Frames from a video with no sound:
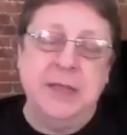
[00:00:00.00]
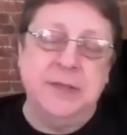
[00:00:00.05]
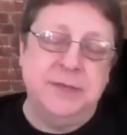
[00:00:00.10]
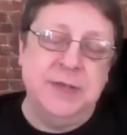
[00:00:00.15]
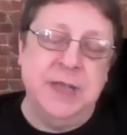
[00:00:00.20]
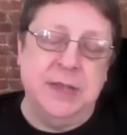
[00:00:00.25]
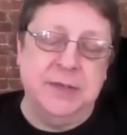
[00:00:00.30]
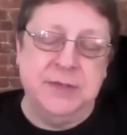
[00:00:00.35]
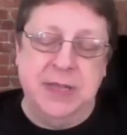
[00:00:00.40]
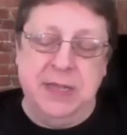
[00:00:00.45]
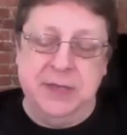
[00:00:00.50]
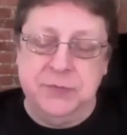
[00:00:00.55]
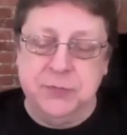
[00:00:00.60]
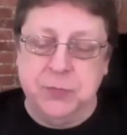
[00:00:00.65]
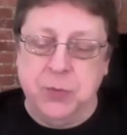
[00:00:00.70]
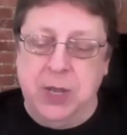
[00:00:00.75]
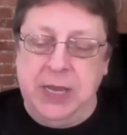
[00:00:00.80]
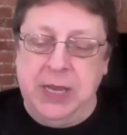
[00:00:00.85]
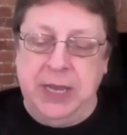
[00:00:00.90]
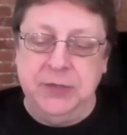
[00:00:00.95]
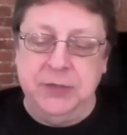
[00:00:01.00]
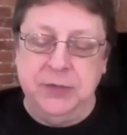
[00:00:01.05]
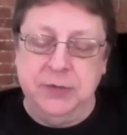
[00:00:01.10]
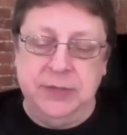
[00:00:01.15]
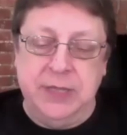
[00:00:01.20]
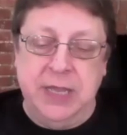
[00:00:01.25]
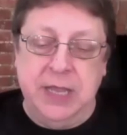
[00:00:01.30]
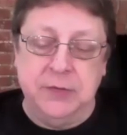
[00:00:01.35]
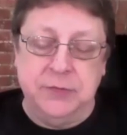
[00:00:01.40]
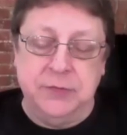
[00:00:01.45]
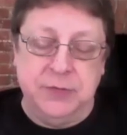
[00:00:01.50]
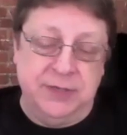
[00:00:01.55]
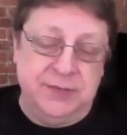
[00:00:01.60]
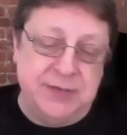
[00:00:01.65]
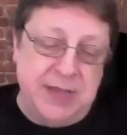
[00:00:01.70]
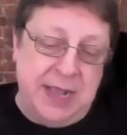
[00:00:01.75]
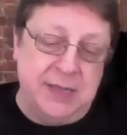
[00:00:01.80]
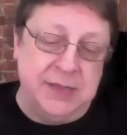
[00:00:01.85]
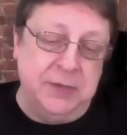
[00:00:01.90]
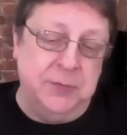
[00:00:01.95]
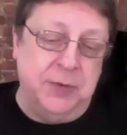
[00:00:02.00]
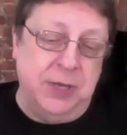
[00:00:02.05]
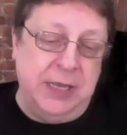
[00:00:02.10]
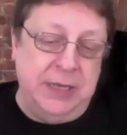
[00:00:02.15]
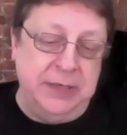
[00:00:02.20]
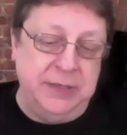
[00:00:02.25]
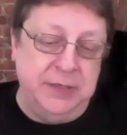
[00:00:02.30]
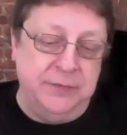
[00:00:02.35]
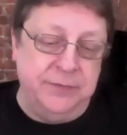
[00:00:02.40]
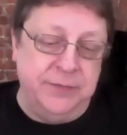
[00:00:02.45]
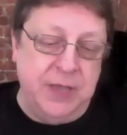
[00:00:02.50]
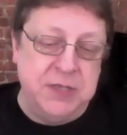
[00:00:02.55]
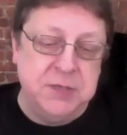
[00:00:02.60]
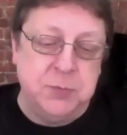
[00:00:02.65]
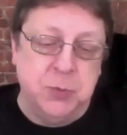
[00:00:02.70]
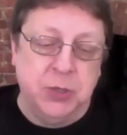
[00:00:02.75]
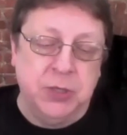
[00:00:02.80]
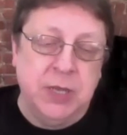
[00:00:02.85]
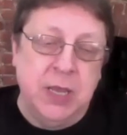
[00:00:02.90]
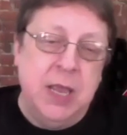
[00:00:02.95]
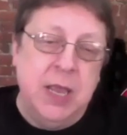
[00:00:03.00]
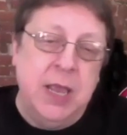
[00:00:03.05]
so, so did, that's exactly why I did Facebook.